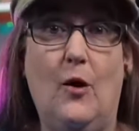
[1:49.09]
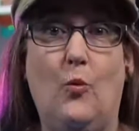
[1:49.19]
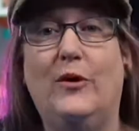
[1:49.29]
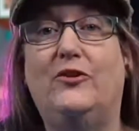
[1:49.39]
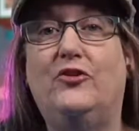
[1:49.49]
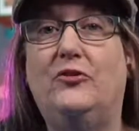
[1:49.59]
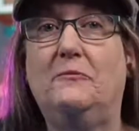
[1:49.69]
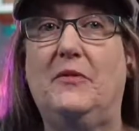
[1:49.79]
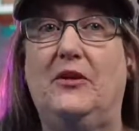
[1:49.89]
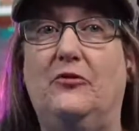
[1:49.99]
which
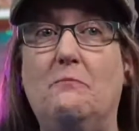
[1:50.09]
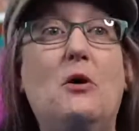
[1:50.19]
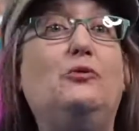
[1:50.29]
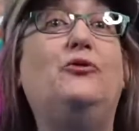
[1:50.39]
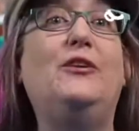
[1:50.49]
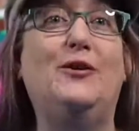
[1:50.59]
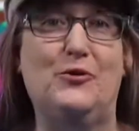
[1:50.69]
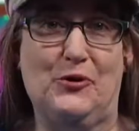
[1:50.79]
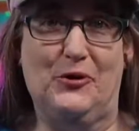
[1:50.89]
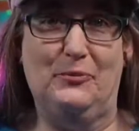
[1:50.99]
is mostly
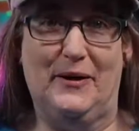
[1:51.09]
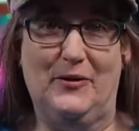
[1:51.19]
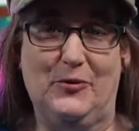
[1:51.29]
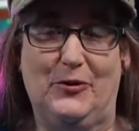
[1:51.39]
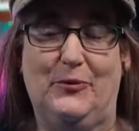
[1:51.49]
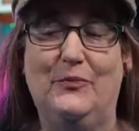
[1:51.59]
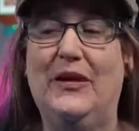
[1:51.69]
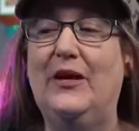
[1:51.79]
controlled by Google.